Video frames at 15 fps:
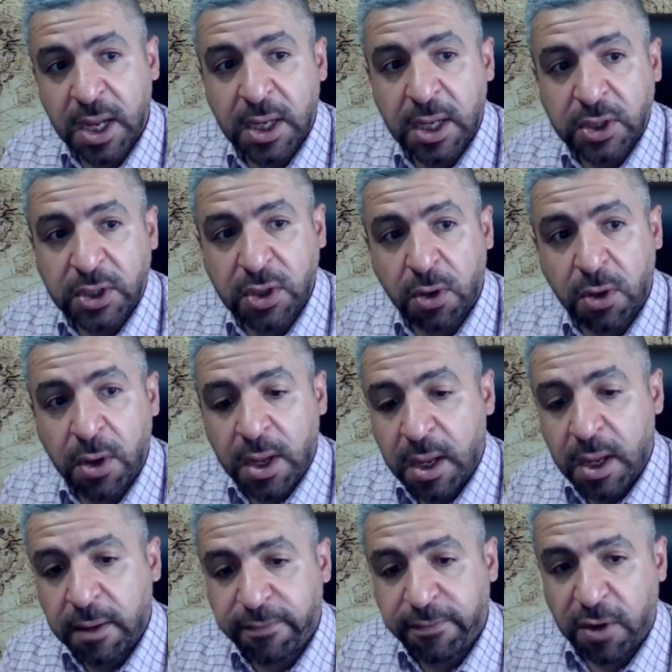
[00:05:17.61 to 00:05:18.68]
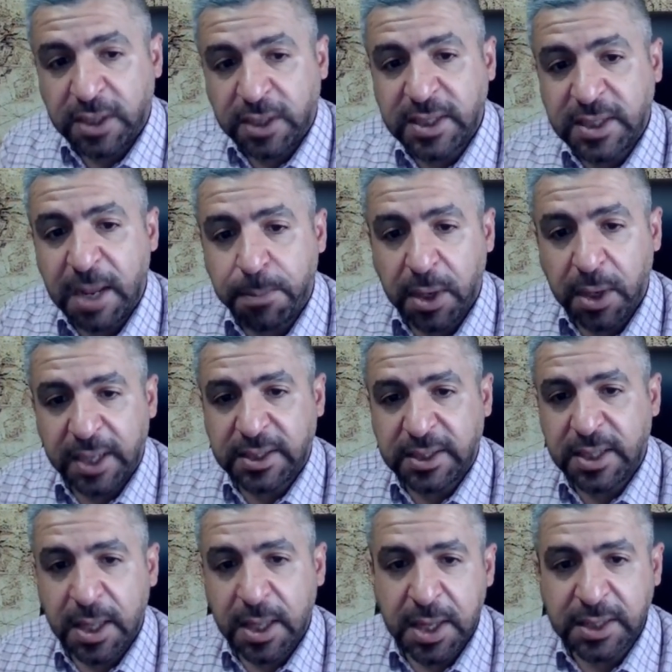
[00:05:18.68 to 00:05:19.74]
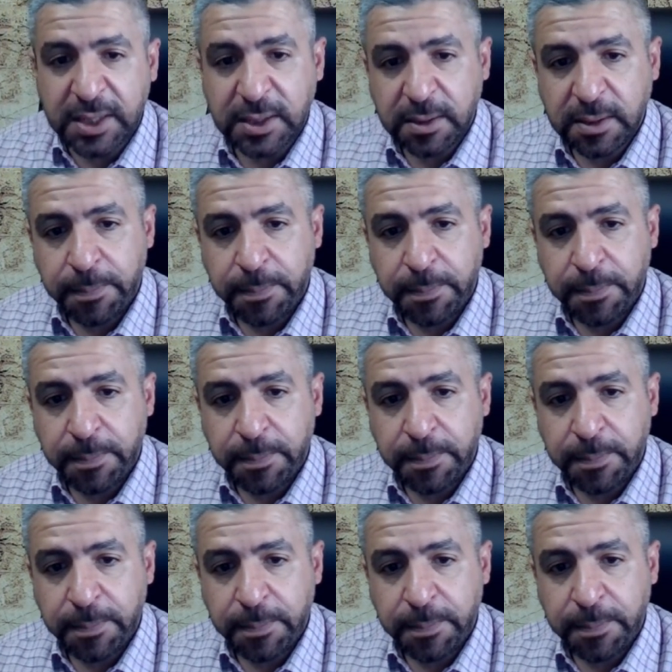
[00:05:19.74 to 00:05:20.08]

So, for example, let's see this.